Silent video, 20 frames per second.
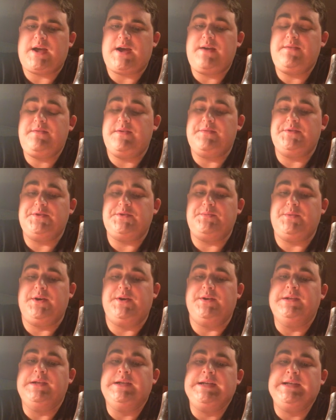I've ever
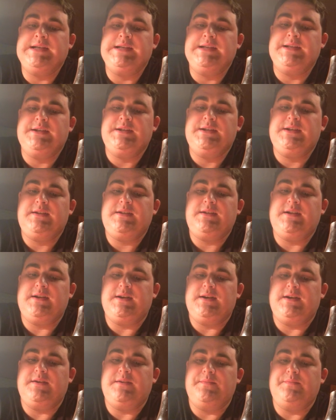smelled.
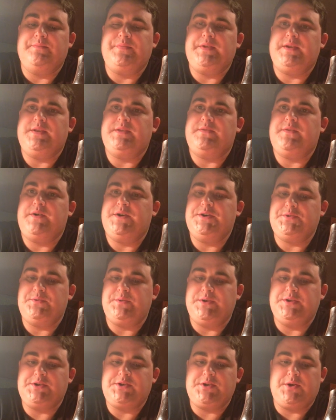It's very
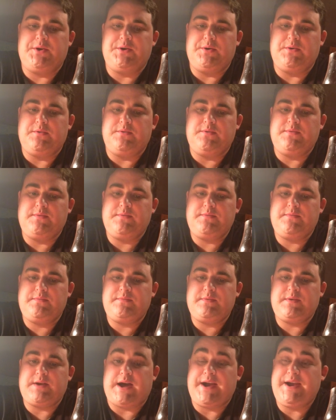sweet. So
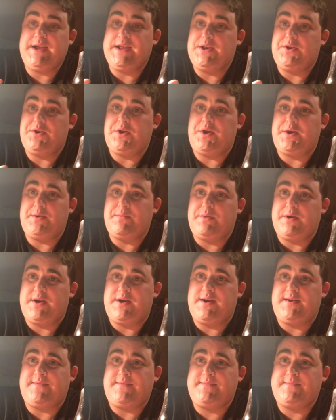I get nutter
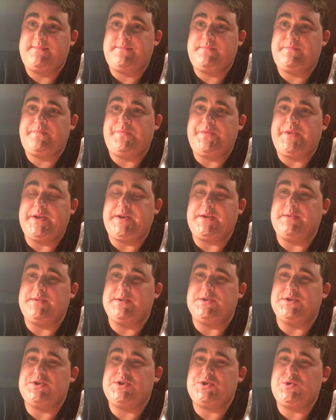butter, like
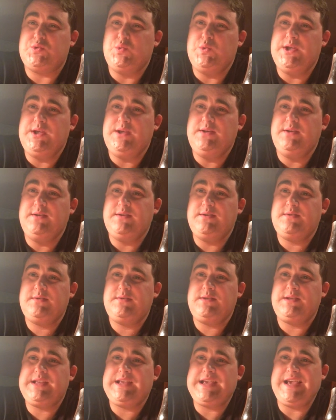the sweet
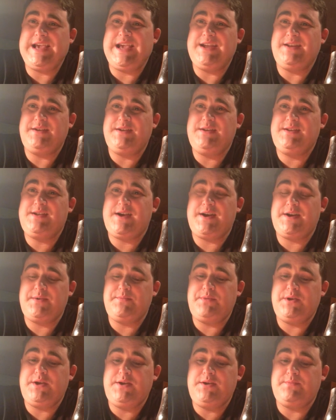candied kind
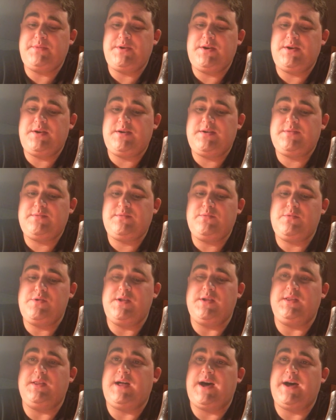of peanut butter
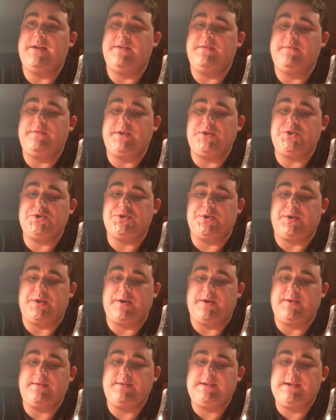with a lot of
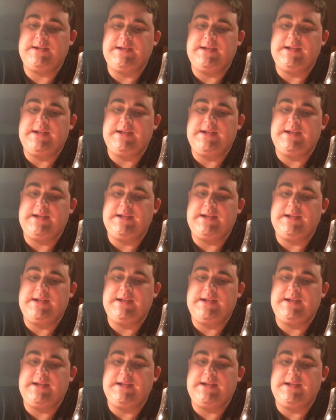sugar in it.